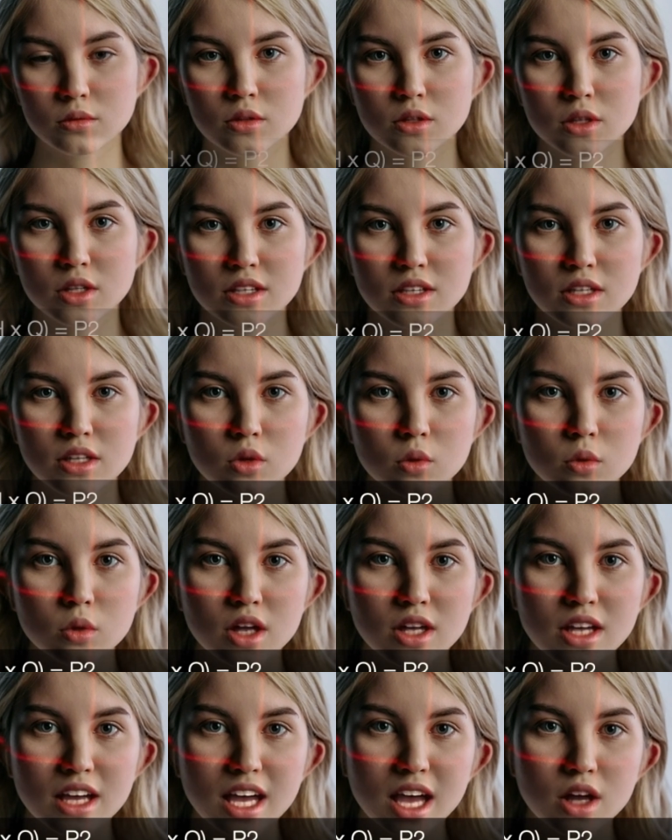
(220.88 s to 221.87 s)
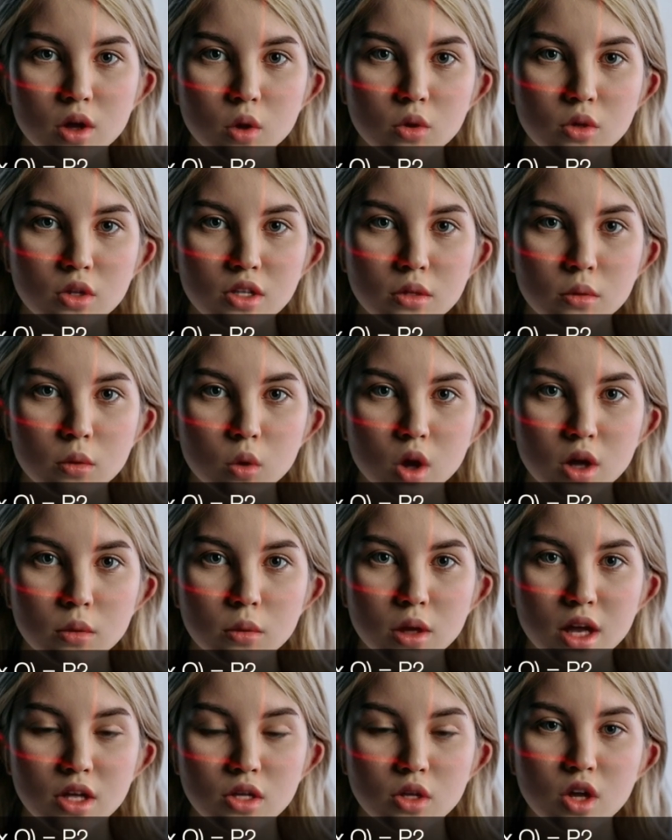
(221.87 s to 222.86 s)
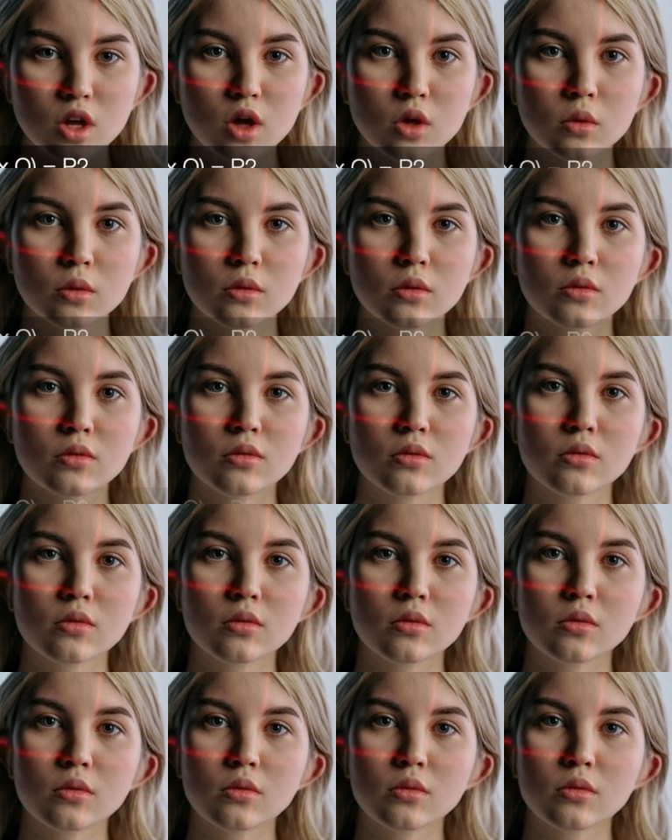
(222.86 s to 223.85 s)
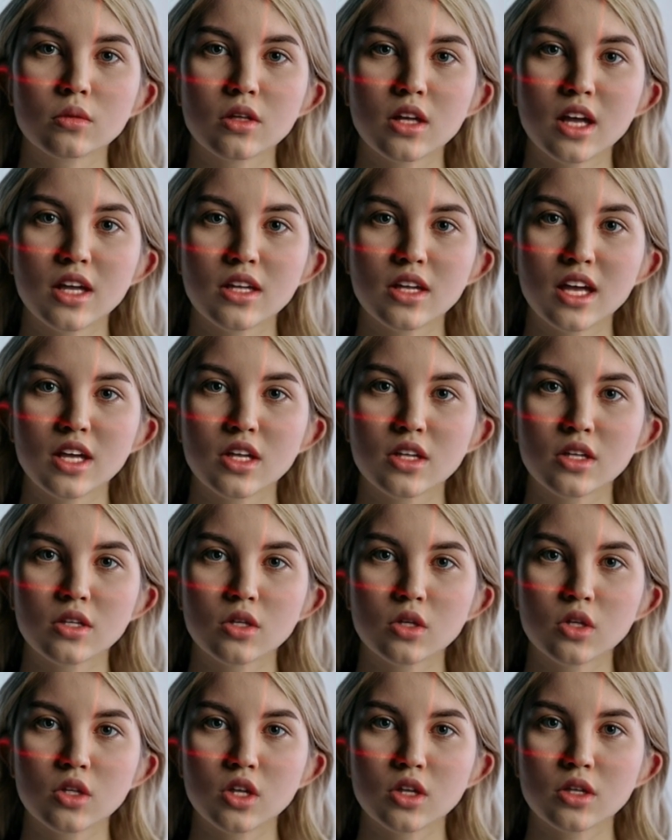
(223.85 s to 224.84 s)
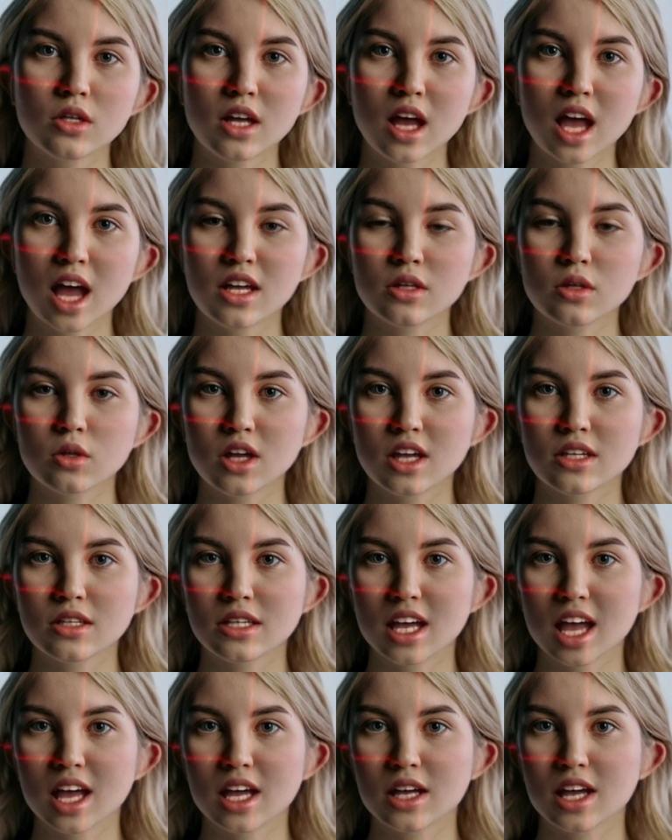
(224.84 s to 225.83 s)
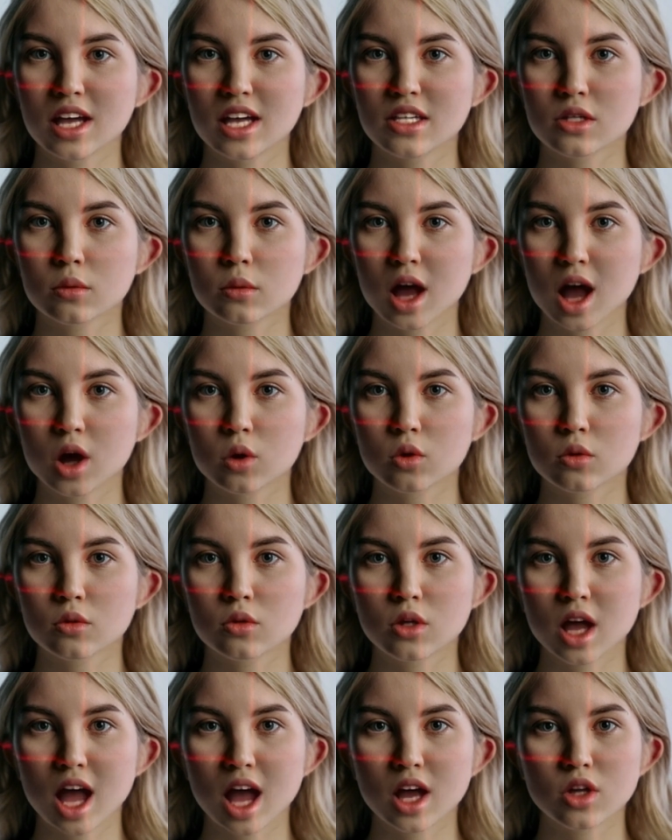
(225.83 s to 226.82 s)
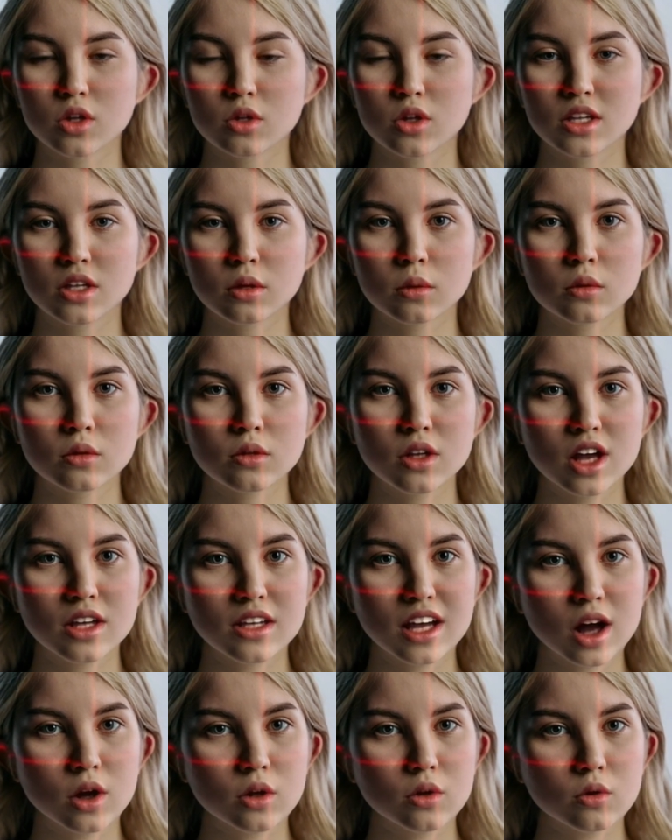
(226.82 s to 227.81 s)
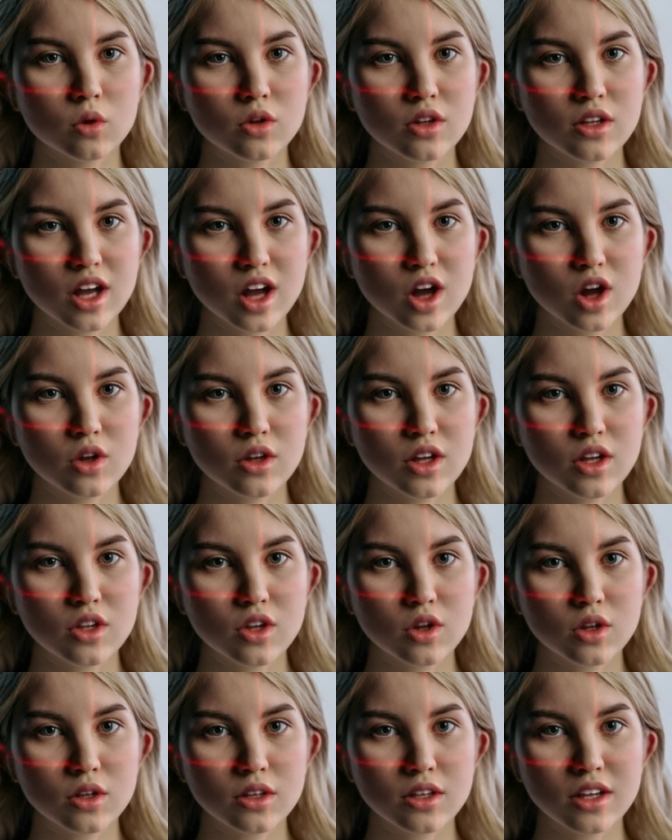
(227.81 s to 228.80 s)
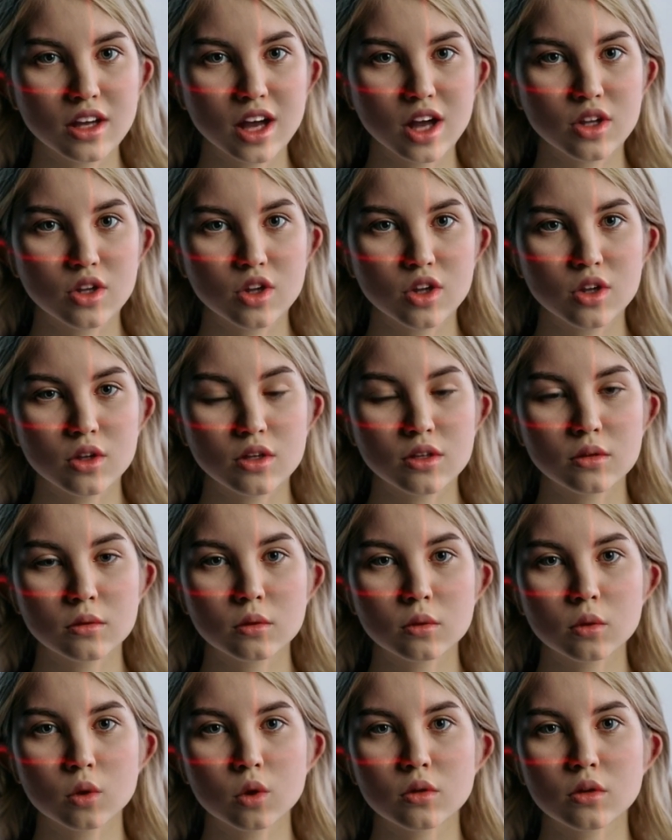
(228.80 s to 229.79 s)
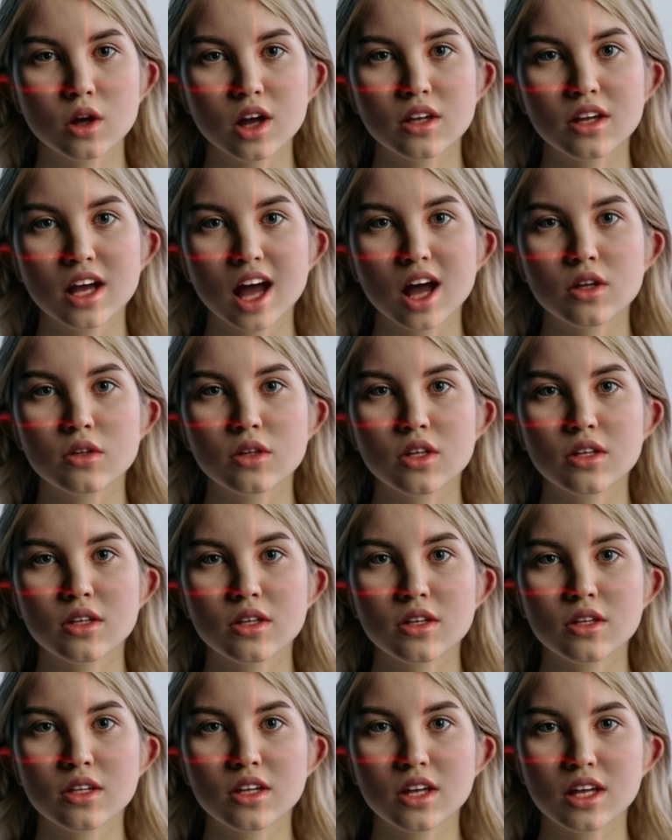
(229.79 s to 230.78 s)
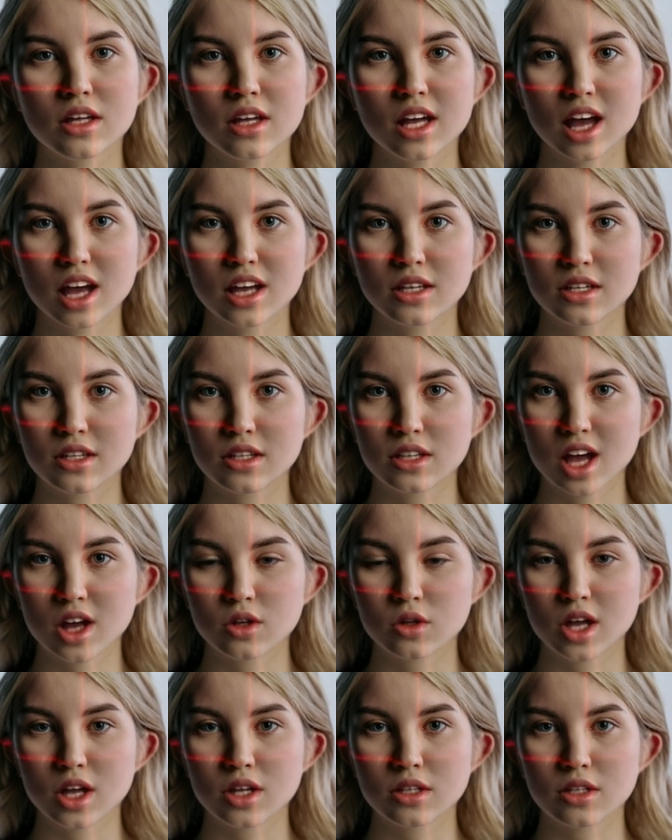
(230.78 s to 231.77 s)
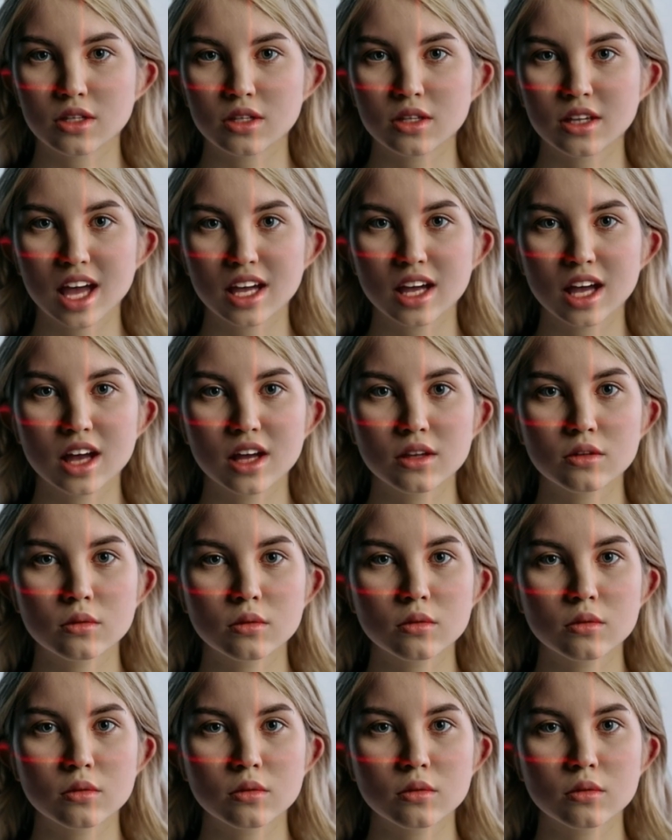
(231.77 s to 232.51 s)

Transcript: This is really equal to the point P2. In conclusion, EdDSA is a powerful algorithm that allows for secure digital signatures, providing authenticity and integrity to data.